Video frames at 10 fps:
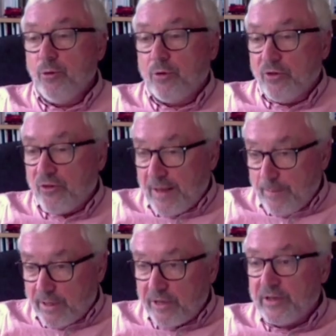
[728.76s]
you can say
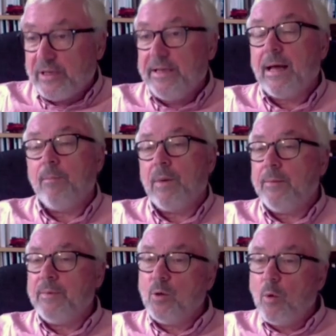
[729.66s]
politically that
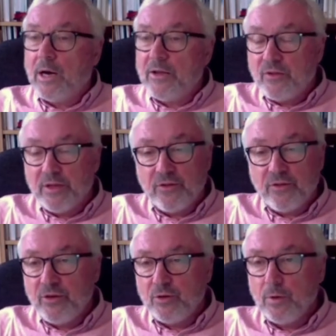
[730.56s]
might be a wise thing to
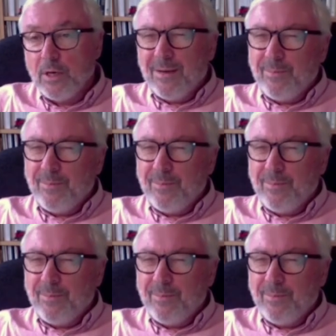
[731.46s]
do,